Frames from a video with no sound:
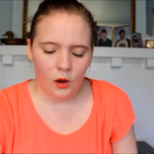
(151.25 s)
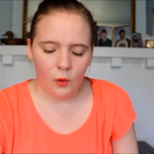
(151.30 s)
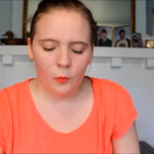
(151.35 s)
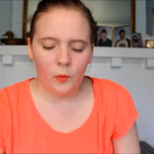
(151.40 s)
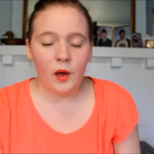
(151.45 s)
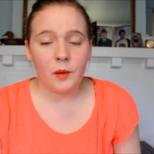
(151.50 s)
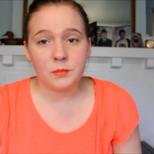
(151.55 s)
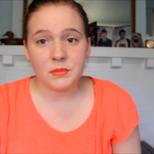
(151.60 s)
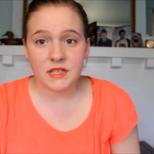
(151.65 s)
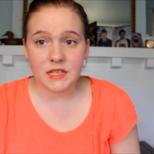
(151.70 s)

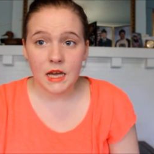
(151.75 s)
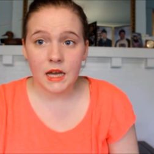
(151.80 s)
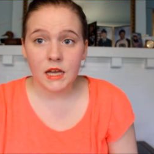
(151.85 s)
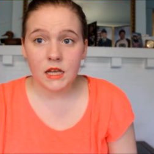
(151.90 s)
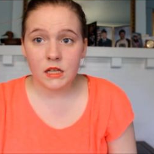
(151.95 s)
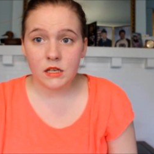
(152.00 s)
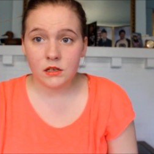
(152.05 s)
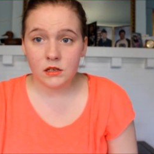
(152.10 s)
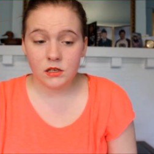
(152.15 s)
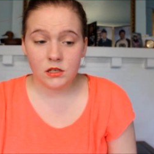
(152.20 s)

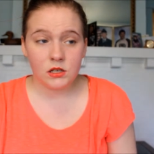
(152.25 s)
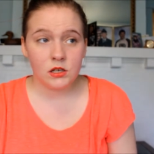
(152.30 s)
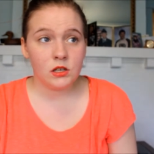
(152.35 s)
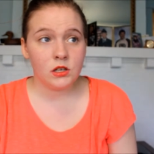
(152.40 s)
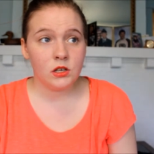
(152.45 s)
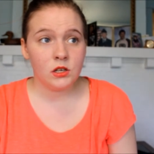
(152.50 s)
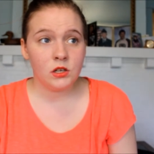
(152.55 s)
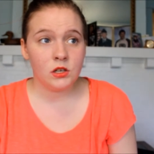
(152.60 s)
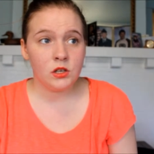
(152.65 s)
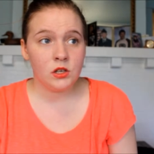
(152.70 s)
website.
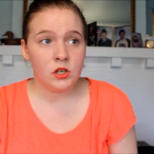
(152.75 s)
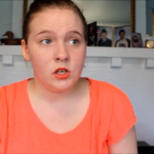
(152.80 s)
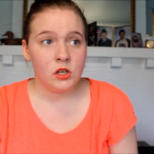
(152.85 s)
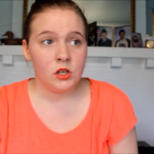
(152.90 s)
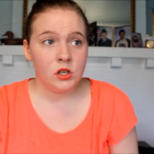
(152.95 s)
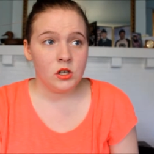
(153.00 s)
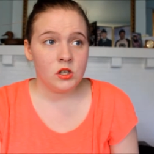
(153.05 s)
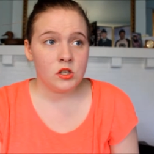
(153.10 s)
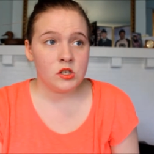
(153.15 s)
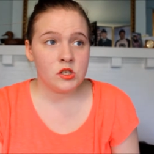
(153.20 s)

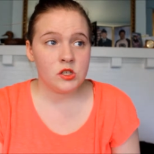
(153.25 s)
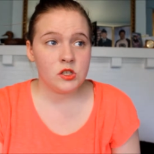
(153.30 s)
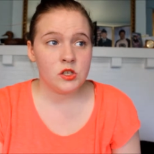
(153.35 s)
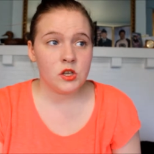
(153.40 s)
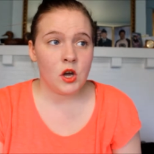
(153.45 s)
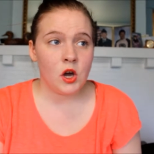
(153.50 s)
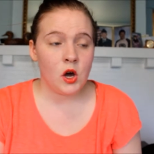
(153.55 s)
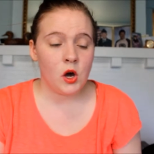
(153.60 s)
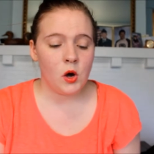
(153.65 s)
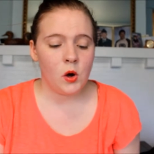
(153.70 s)

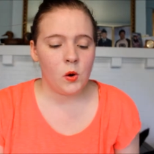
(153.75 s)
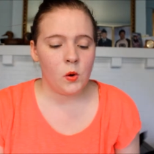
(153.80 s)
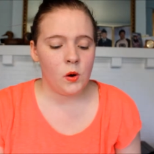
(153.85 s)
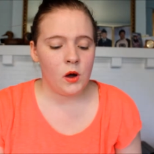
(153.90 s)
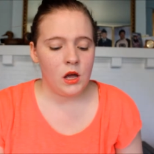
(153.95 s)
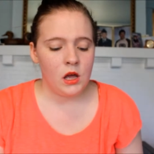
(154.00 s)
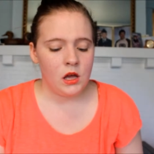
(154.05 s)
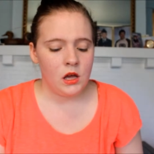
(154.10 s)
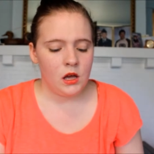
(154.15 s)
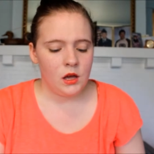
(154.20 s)

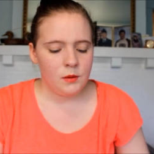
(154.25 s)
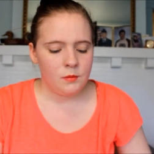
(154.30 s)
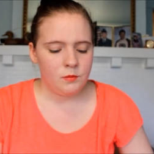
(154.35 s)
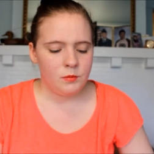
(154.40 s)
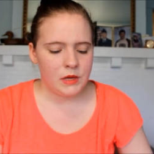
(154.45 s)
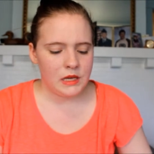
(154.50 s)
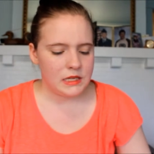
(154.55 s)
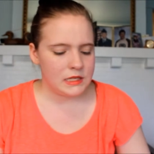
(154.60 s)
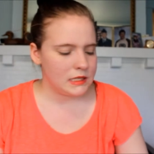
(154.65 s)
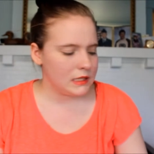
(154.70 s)
So
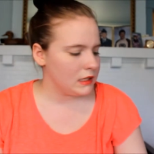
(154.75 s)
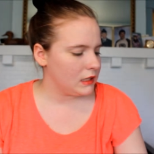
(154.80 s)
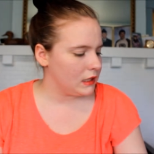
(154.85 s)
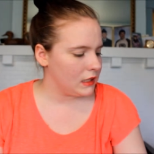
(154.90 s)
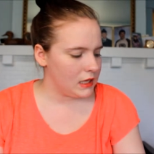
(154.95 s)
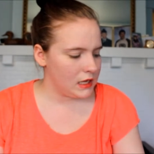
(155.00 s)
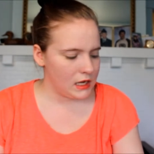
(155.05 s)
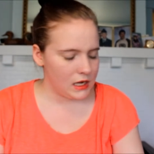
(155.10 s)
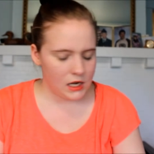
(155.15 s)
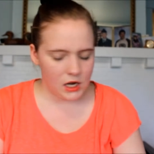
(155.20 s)

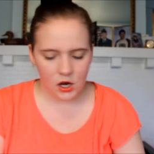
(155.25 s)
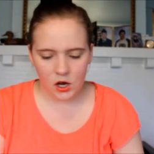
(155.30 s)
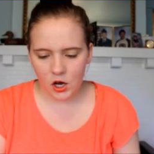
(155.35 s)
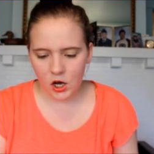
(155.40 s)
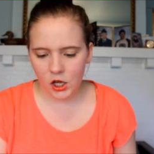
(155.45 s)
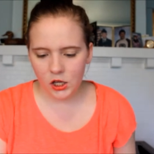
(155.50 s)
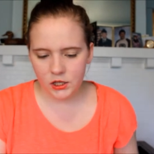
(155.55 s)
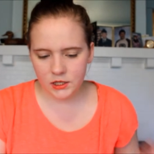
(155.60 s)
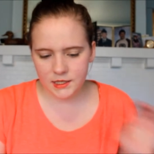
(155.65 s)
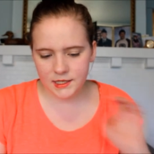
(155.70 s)
basically
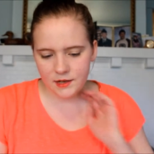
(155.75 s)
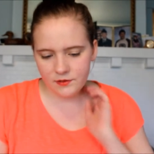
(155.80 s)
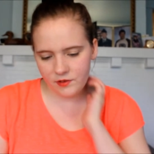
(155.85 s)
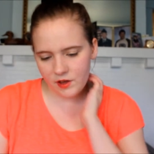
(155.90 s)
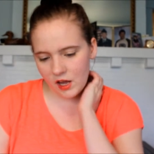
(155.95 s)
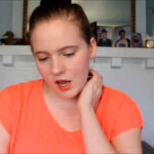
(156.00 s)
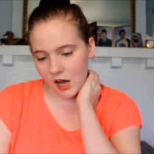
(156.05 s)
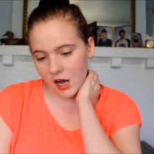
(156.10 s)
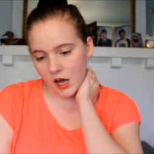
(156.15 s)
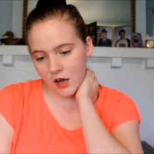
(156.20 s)
all the stuff
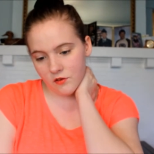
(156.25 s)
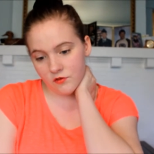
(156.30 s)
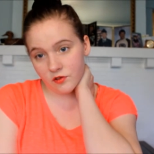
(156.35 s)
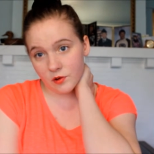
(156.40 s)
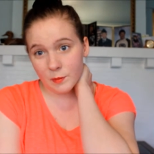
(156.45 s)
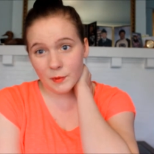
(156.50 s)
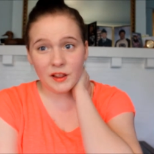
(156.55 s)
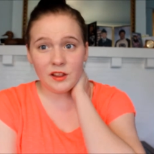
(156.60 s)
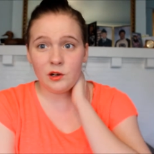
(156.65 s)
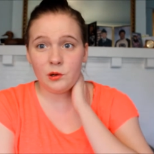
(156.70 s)
I got
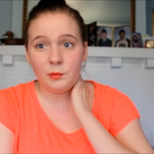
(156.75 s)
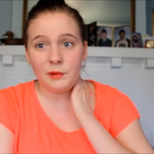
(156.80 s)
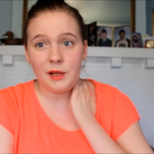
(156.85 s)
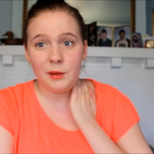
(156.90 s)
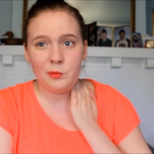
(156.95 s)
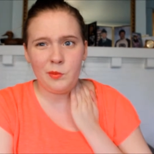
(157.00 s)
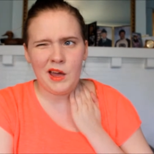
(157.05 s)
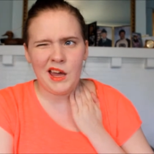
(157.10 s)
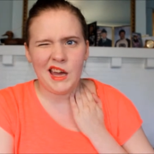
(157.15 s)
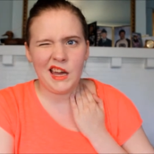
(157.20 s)
from a little
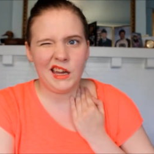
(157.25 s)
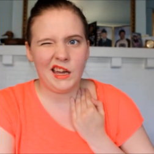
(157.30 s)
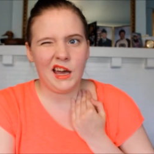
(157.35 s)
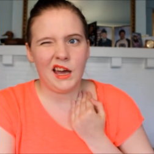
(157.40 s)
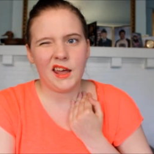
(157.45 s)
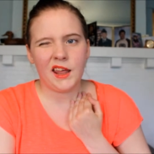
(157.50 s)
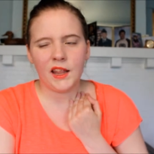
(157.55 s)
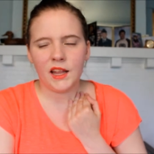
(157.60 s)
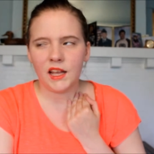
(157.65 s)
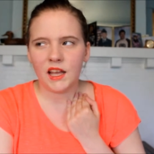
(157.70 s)
black bag,
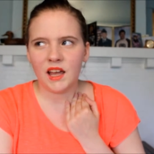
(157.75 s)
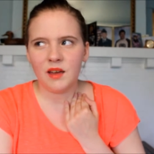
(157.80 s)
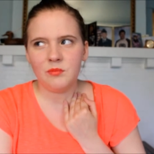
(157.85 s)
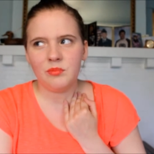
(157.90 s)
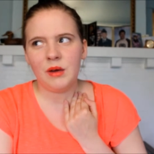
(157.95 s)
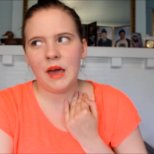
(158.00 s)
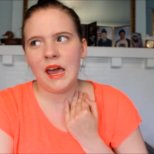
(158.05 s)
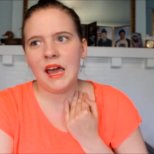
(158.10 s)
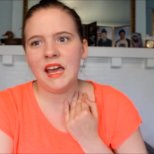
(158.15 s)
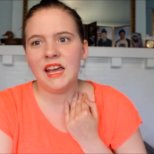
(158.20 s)
I think I
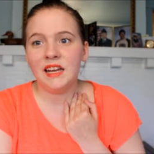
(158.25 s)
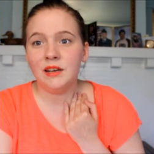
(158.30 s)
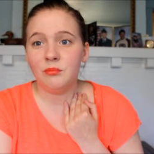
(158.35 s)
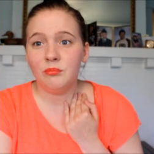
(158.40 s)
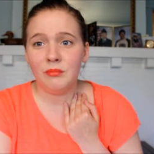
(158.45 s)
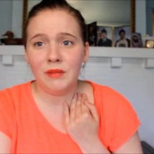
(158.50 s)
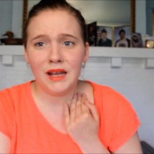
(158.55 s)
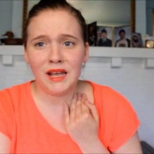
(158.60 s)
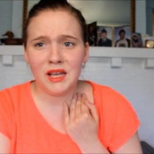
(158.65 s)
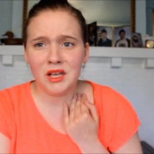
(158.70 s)

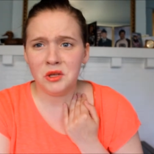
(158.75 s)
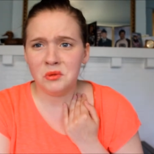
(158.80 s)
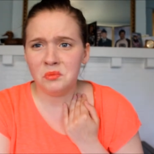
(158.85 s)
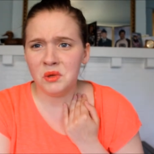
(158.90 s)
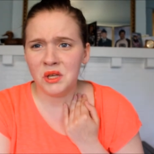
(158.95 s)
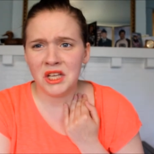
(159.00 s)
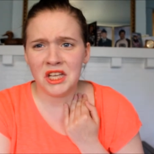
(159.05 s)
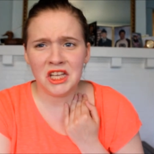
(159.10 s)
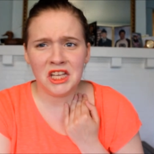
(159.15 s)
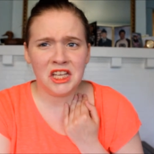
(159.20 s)
paid
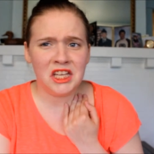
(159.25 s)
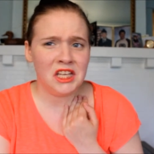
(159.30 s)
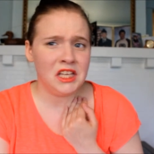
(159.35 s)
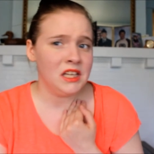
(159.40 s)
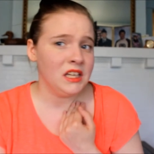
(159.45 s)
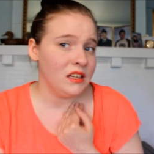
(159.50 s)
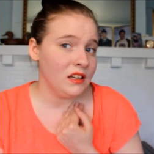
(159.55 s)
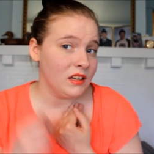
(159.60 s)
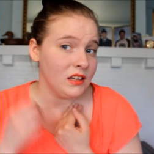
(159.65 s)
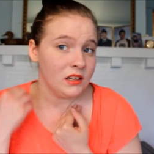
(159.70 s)

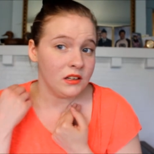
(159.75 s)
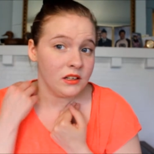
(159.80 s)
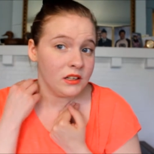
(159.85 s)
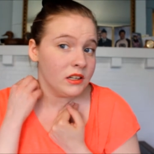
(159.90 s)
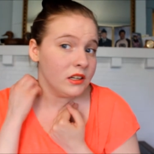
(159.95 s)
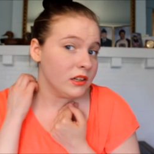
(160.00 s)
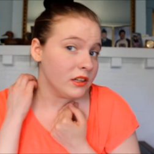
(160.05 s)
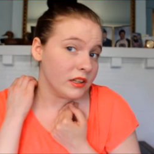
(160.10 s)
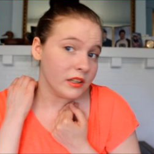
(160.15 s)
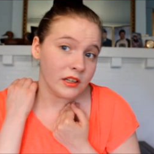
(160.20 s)

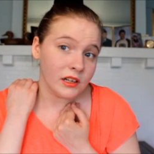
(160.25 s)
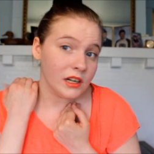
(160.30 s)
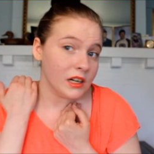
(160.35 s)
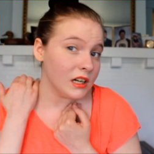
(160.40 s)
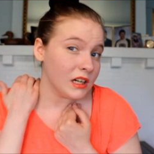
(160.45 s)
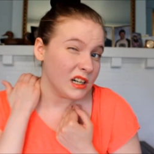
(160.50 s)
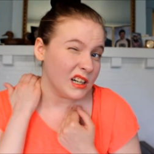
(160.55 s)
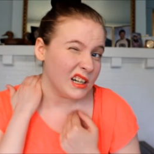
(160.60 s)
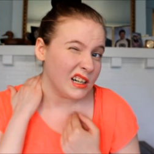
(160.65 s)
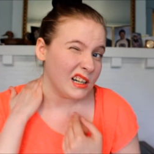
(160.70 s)
maybe
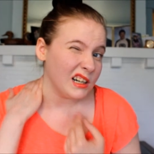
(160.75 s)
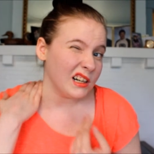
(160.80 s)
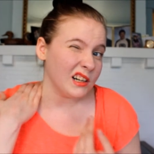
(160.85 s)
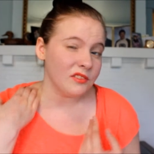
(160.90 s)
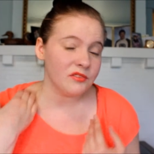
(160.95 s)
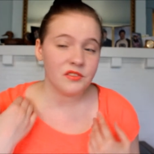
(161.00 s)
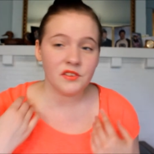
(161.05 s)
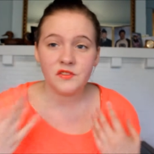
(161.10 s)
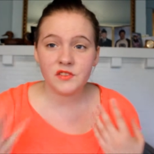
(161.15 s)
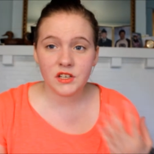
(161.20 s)
uh,
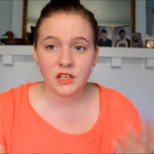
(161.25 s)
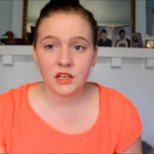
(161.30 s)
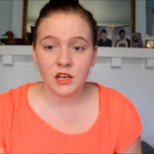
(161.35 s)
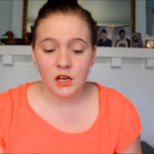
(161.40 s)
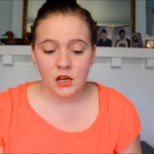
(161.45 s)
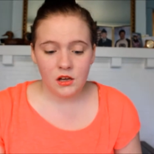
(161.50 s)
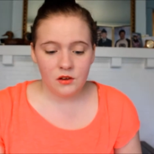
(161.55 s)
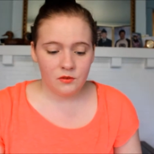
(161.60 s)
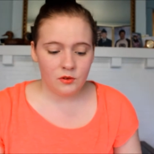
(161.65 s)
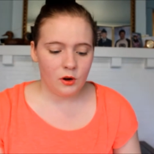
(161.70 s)
50
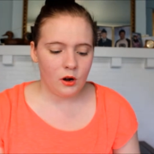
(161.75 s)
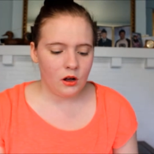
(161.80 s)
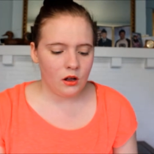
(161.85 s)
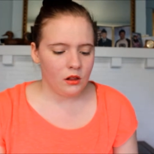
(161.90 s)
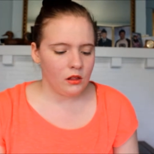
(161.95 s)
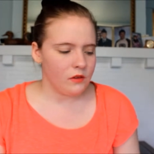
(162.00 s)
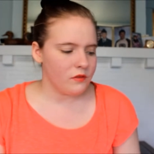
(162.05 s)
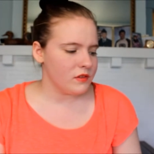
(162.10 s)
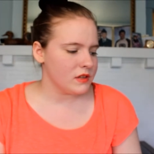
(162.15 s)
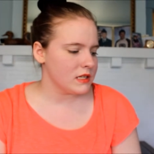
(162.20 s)
for
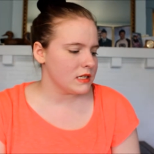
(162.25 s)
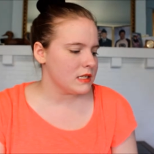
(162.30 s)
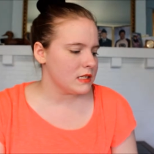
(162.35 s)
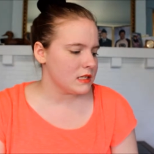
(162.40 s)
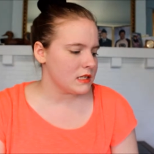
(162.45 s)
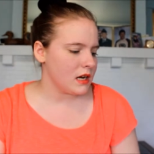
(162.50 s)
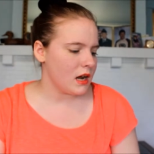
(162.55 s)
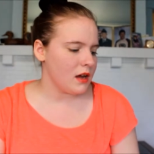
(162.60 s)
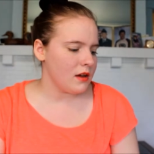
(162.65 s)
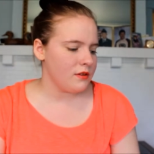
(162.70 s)
all of this
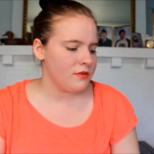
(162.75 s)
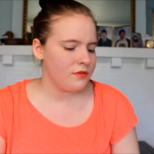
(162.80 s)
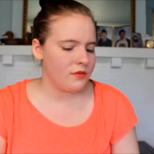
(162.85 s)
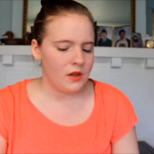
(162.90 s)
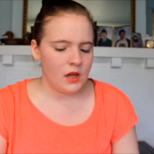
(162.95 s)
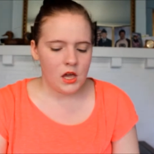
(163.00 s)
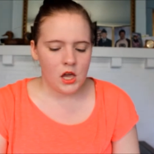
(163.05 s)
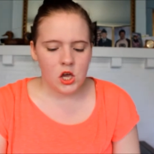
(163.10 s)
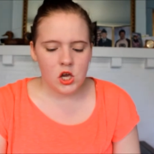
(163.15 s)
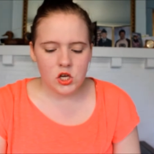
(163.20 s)
stuff.
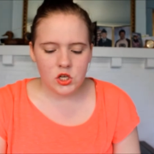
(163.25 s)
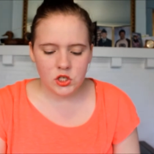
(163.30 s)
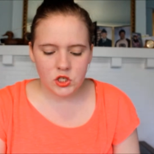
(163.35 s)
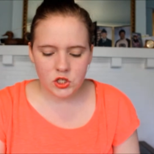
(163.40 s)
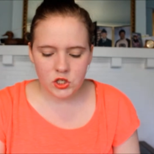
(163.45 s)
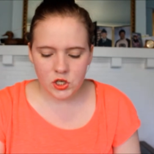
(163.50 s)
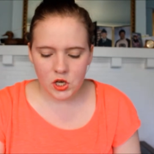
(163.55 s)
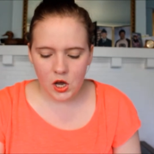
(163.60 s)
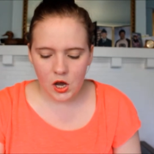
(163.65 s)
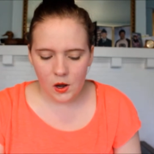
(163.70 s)

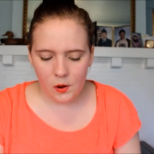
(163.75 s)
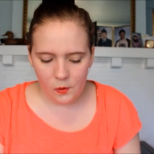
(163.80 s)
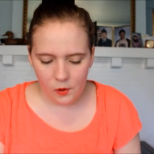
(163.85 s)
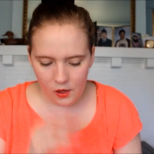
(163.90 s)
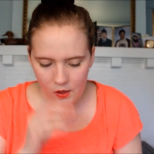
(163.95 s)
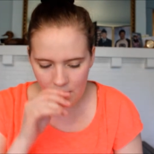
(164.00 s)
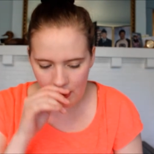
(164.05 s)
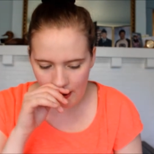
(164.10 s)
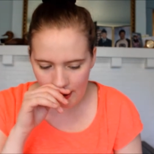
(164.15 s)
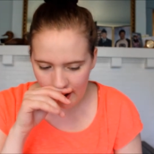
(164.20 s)
So
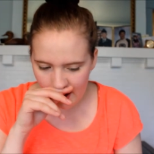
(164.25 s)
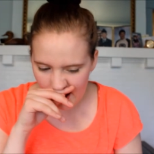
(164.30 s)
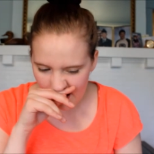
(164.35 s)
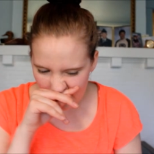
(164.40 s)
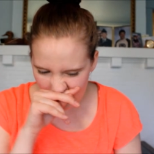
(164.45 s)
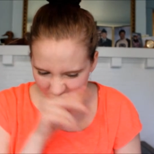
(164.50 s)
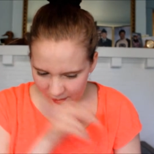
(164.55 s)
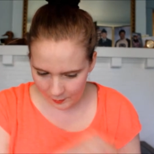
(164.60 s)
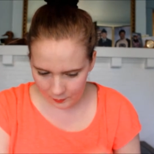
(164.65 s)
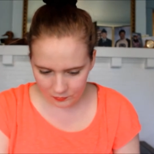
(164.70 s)

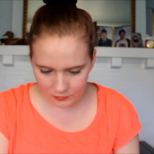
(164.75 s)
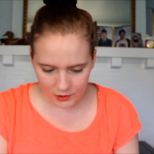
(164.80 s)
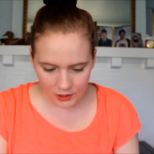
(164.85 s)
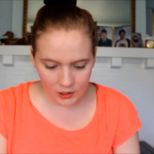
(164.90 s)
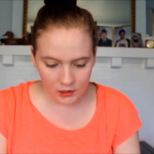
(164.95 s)
um,